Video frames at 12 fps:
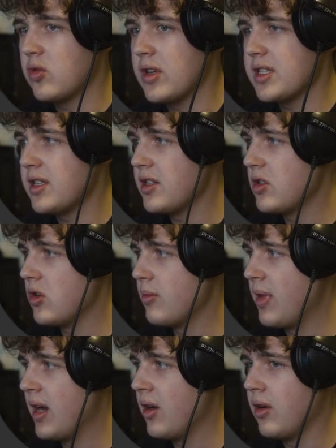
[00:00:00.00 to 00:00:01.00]
to twist it to
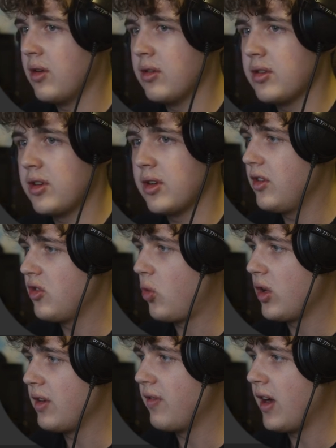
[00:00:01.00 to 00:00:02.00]
about, let's do
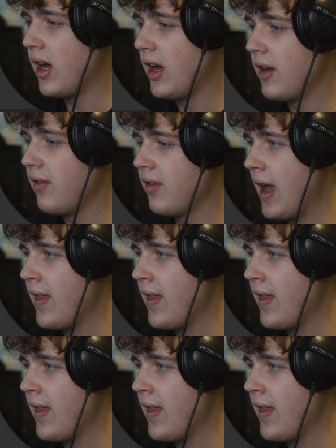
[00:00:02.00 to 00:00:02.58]
25.